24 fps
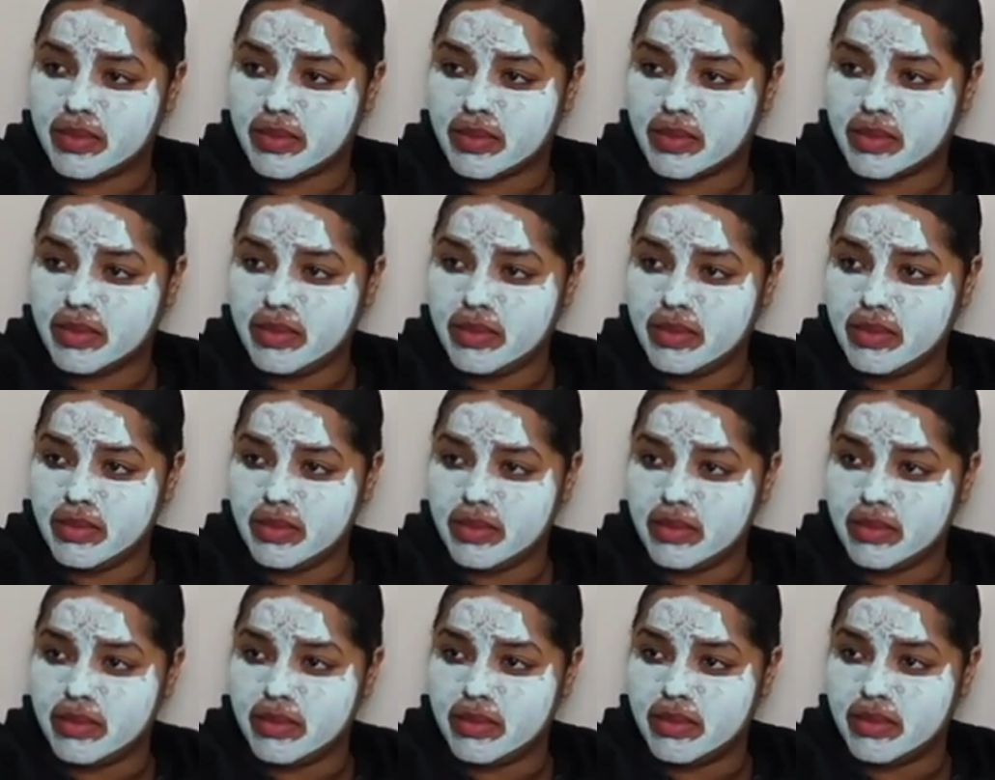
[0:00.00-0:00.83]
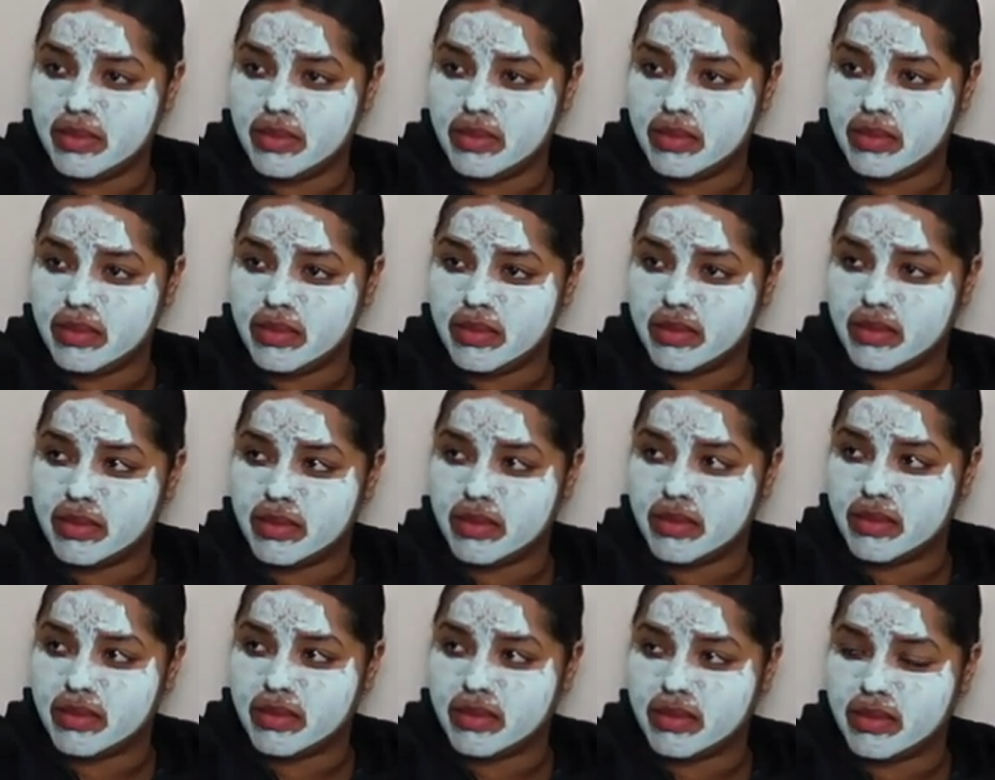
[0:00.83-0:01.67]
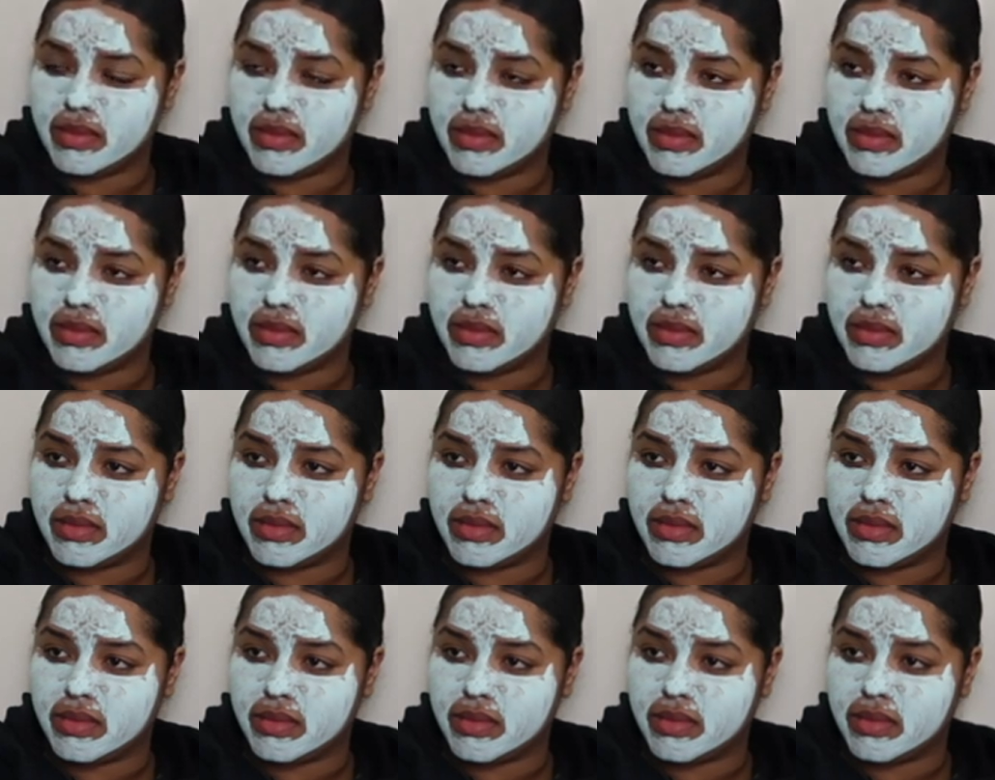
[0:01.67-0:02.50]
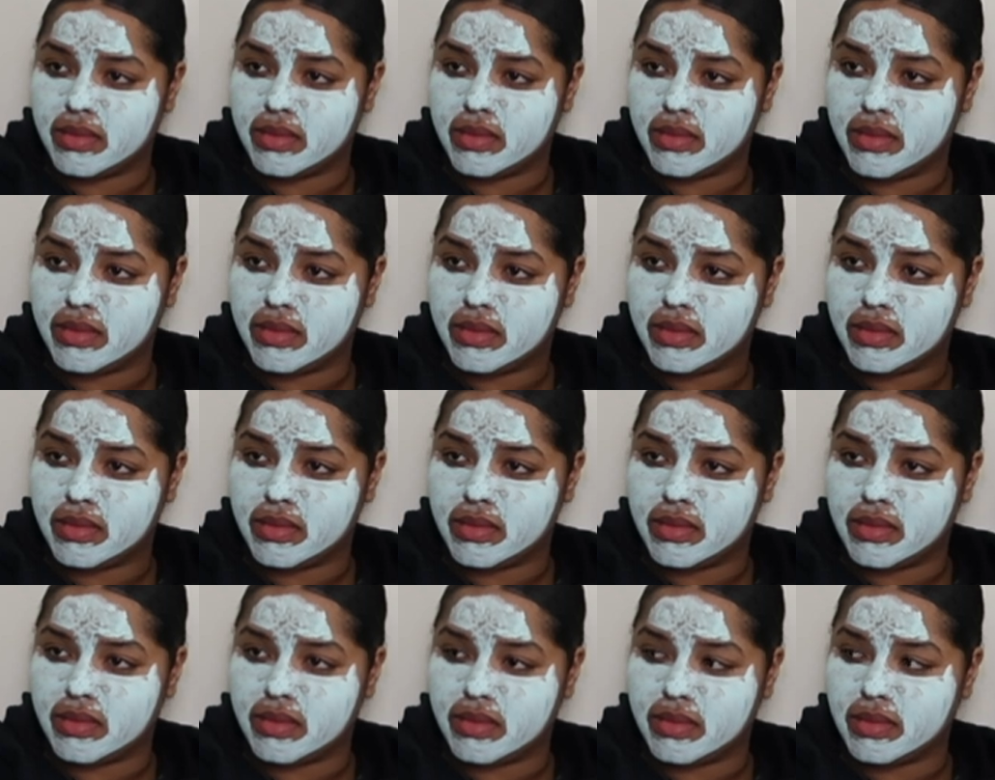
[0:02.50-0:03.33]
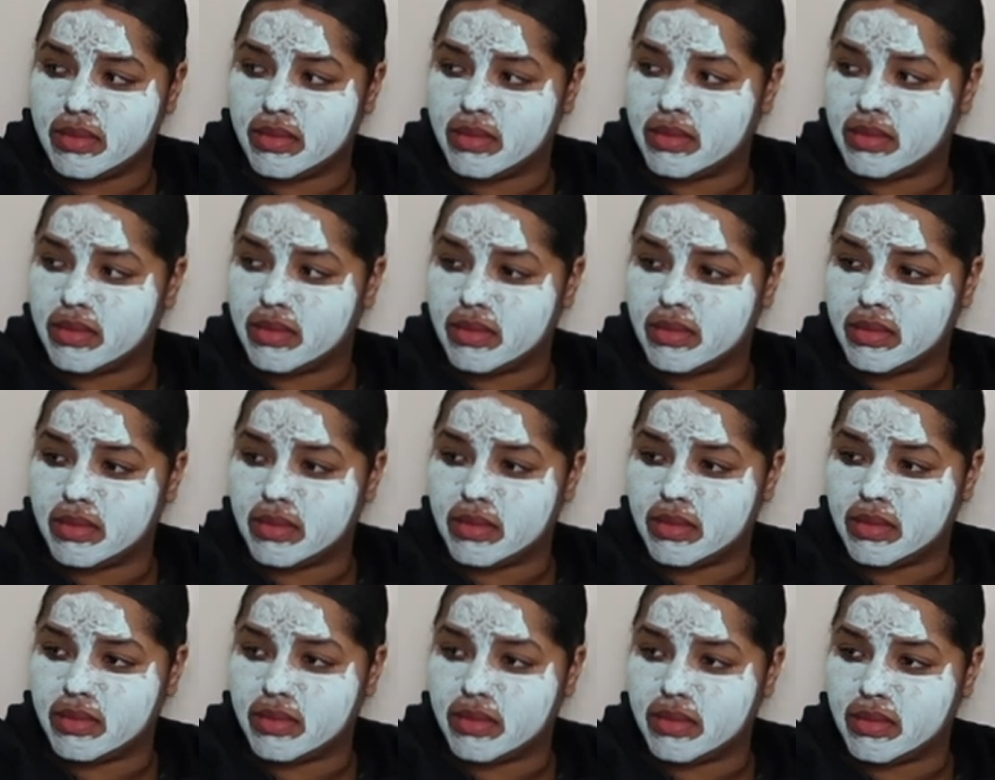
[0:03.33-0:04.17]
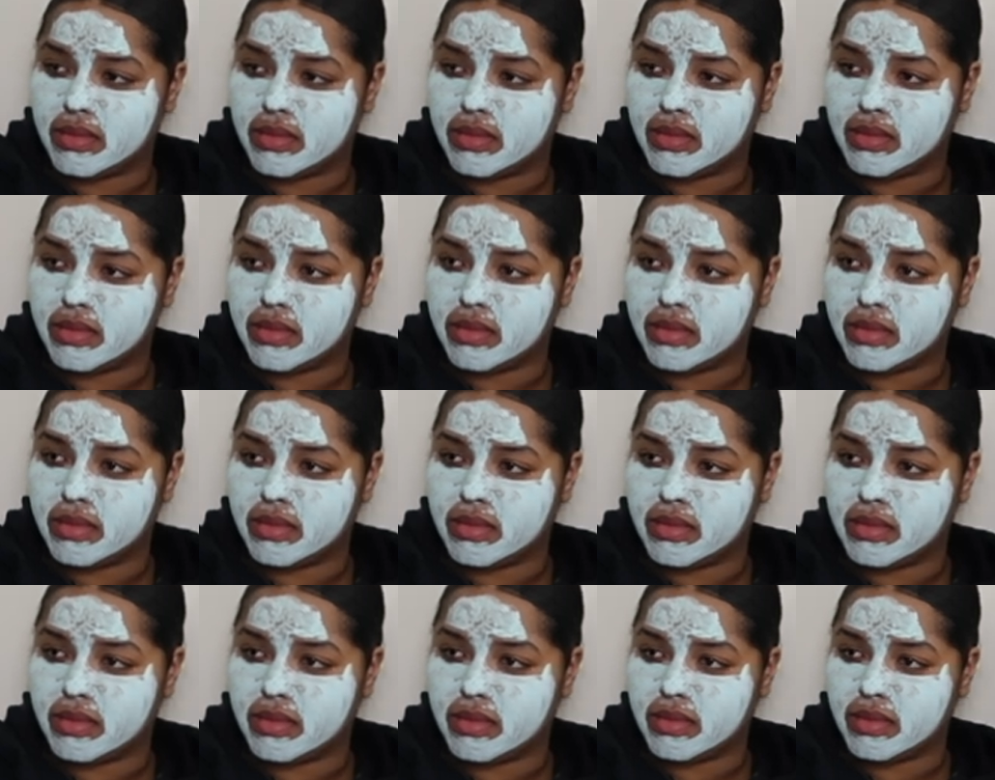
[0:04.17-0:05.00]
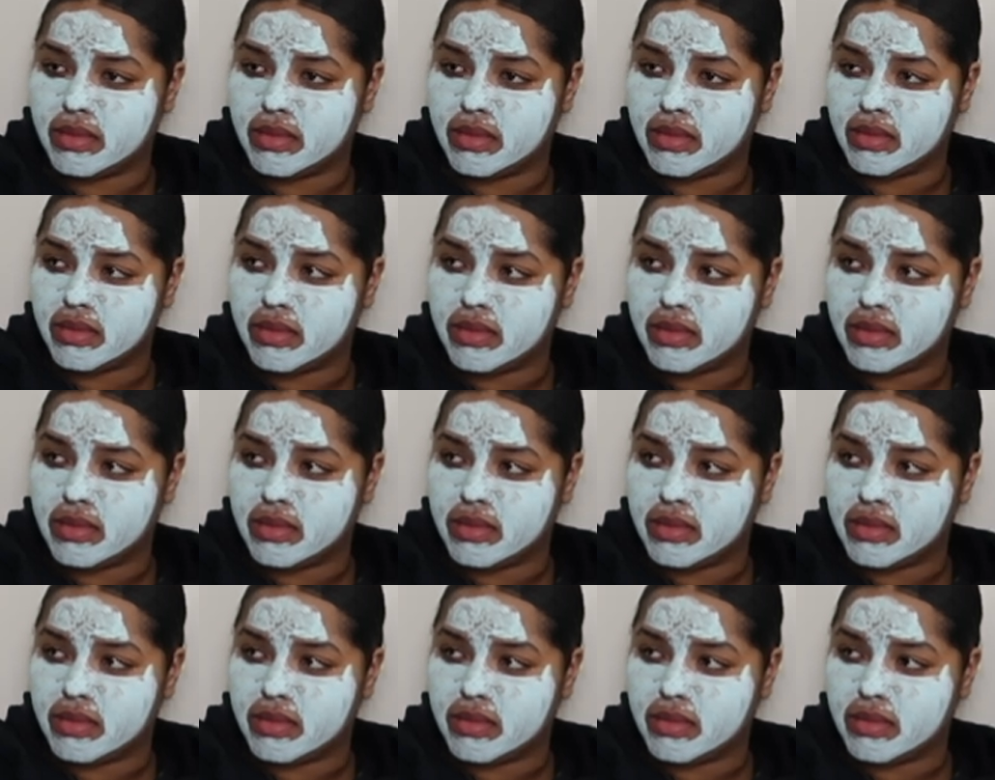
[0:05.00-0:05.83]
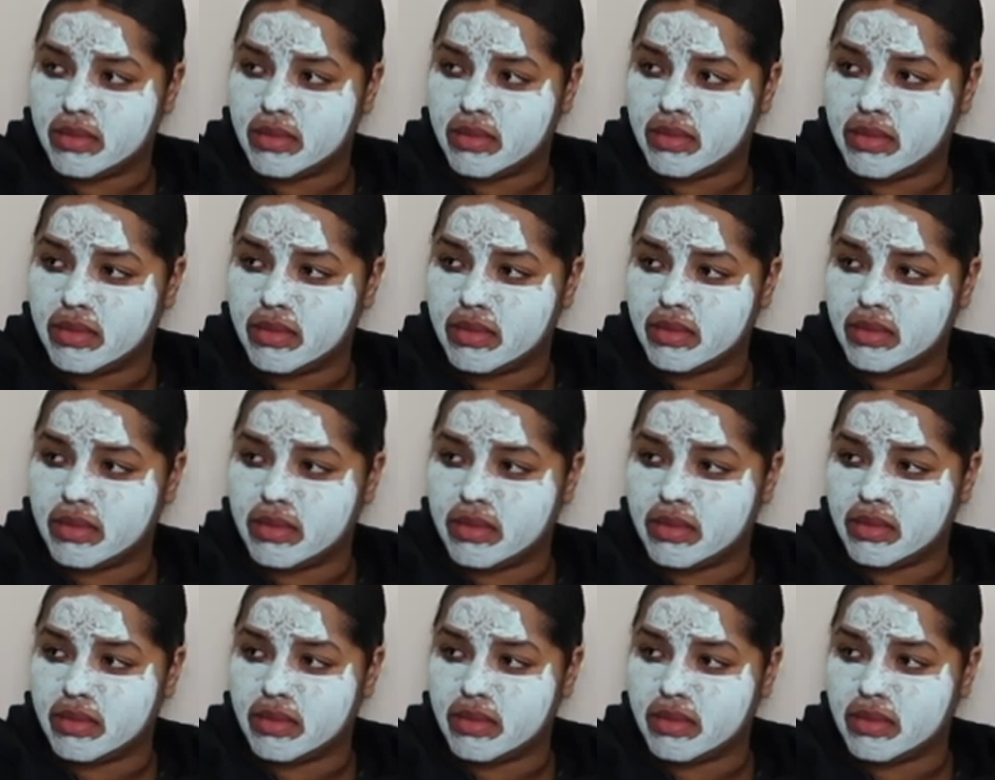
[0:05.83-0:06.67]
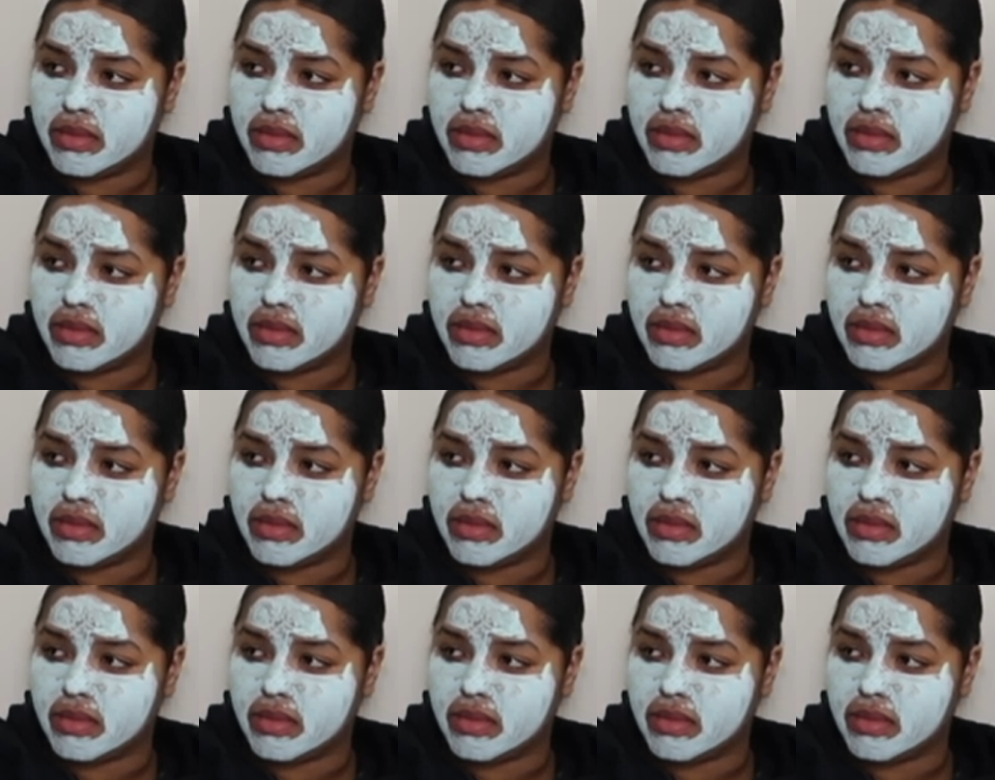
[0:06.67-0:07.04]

No words are spoken by the person on screen.